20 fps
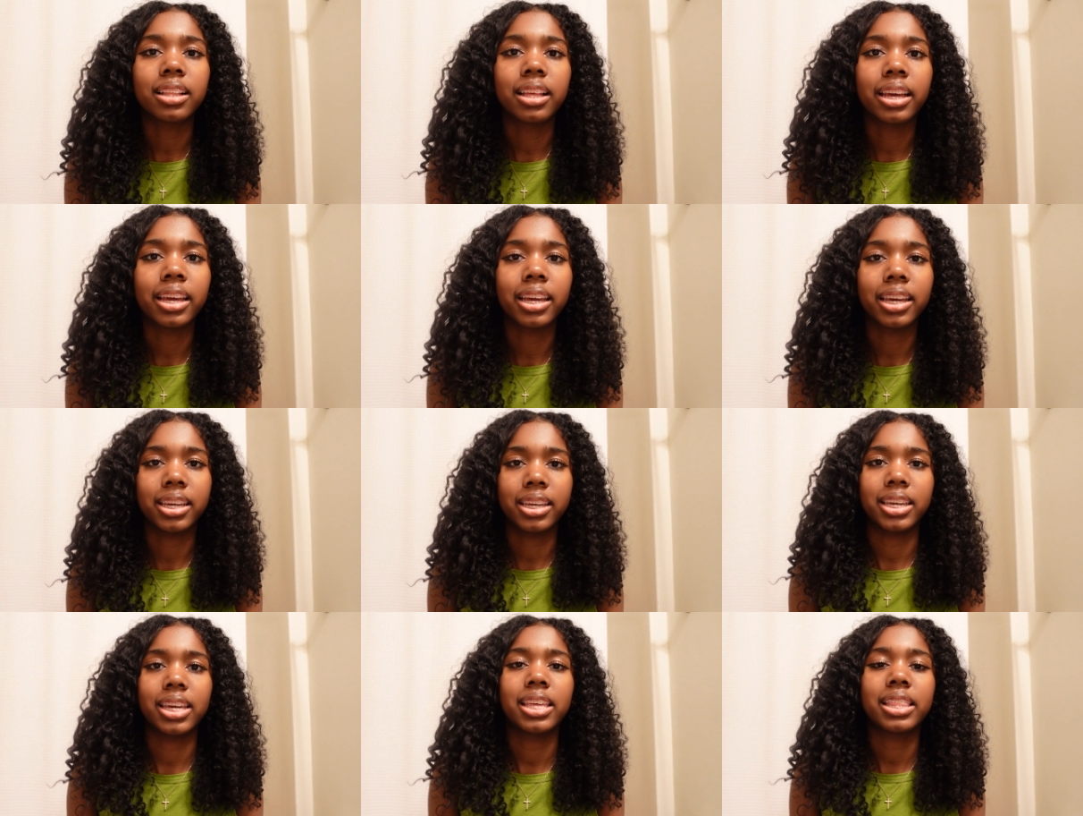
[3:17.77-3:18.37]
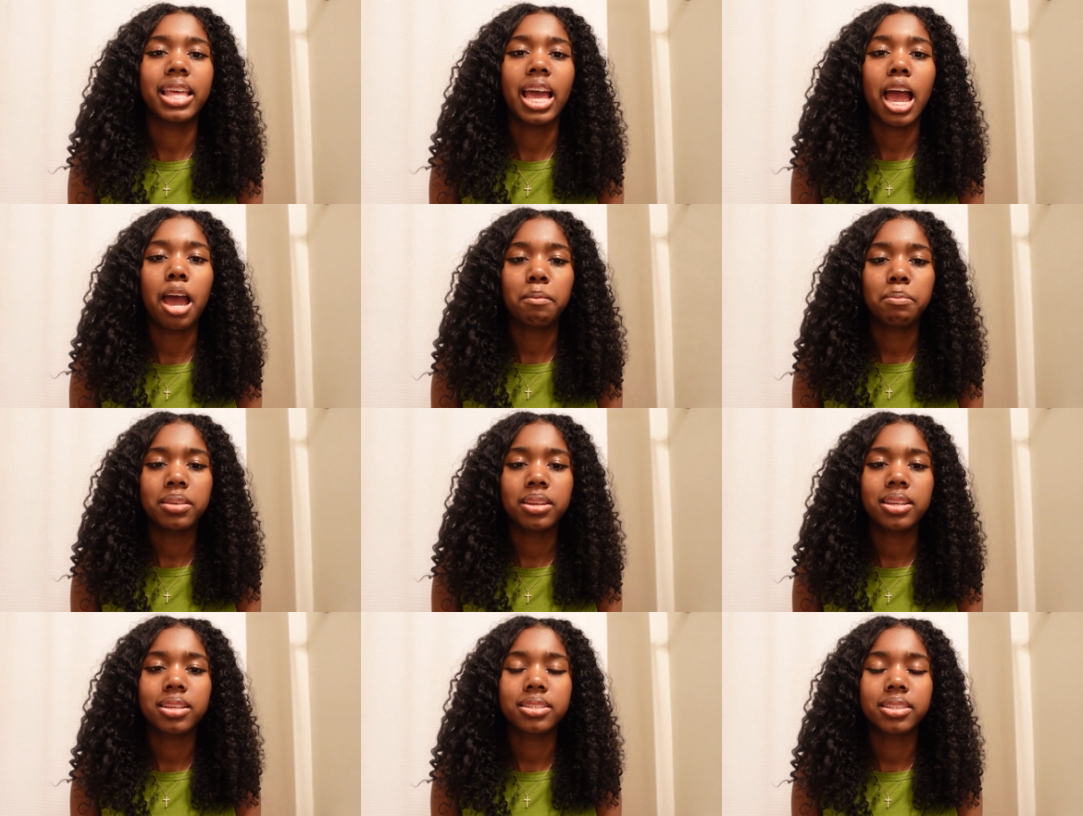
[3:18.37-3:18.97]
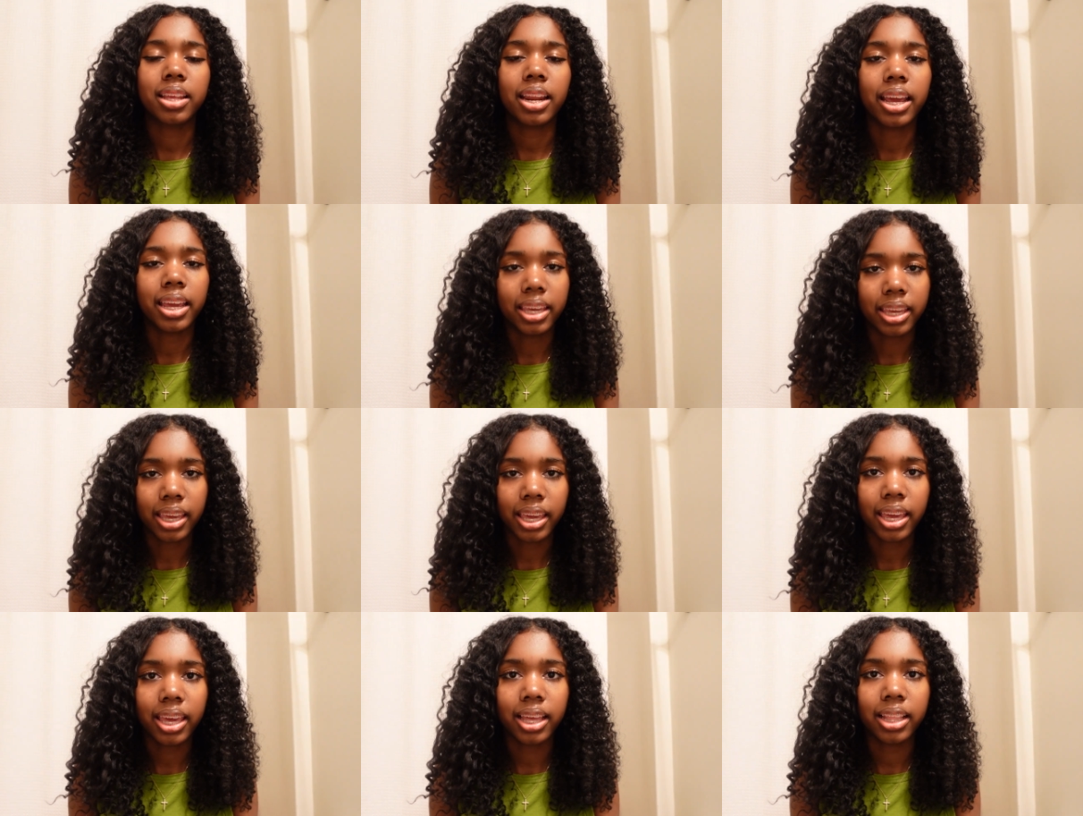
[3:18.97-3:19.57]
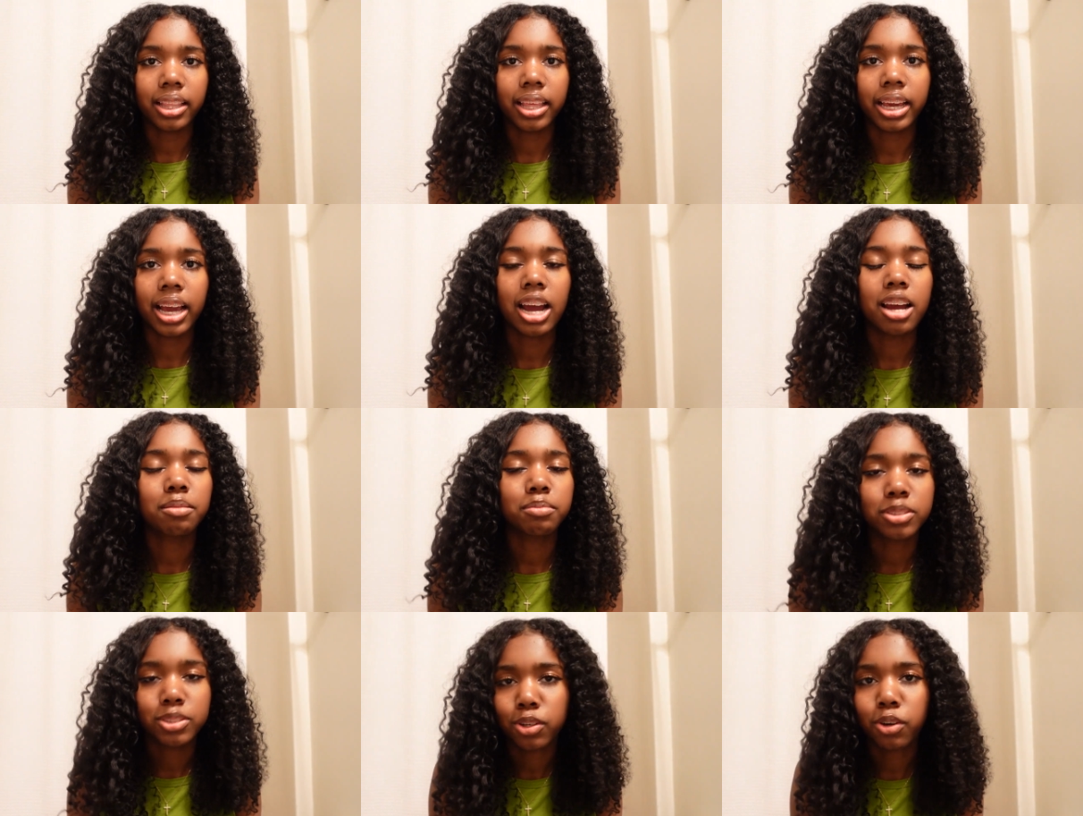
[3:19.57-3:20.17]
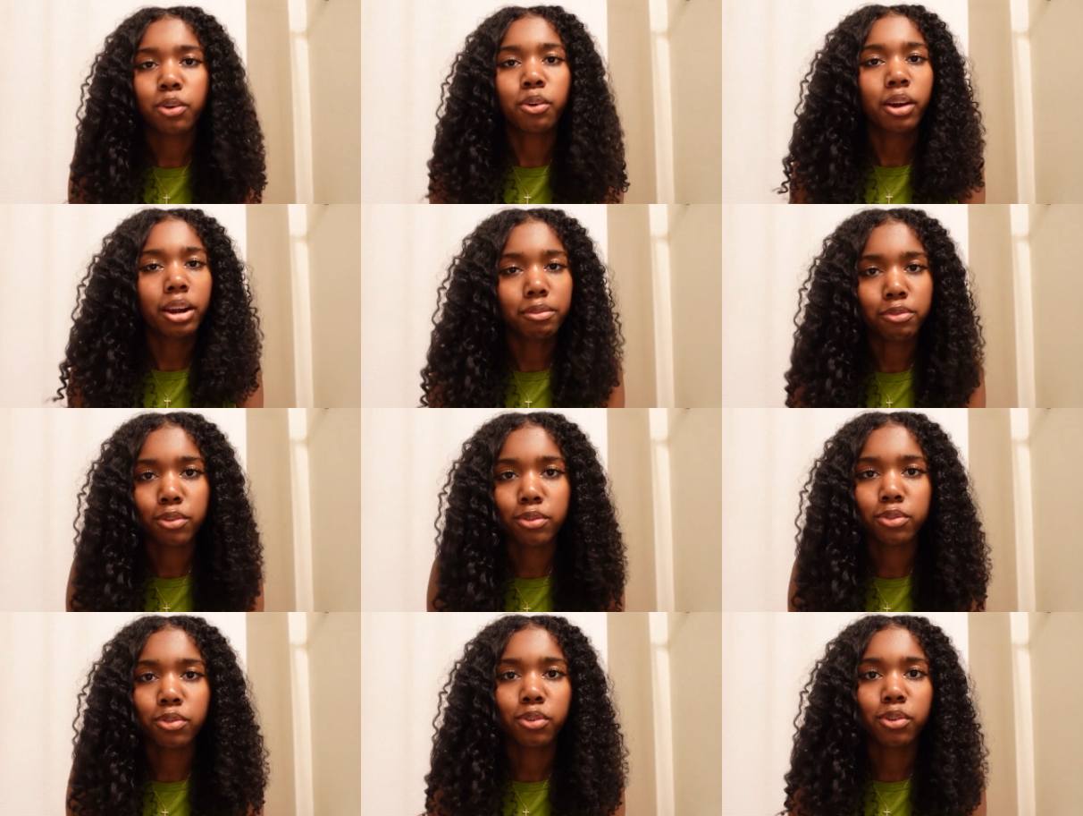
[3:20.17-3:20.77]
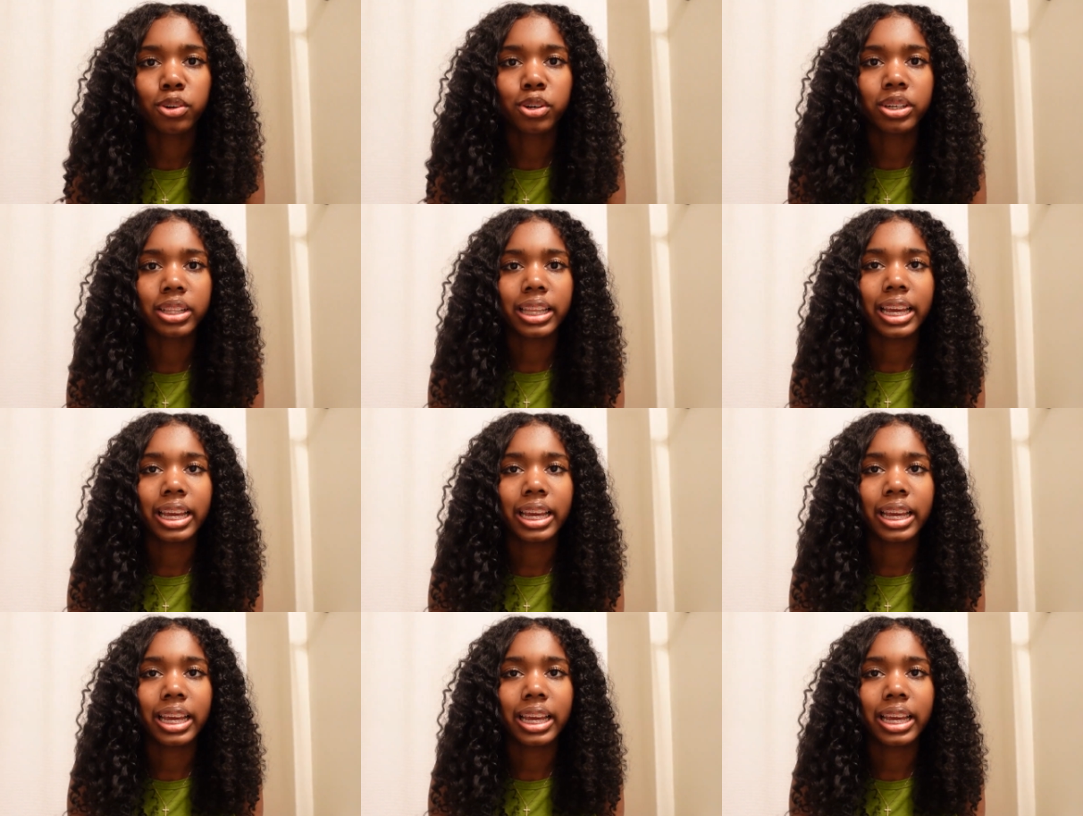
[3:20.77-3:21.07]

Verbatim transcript: Like, and the happiness that I get, like, I'm so grateful for.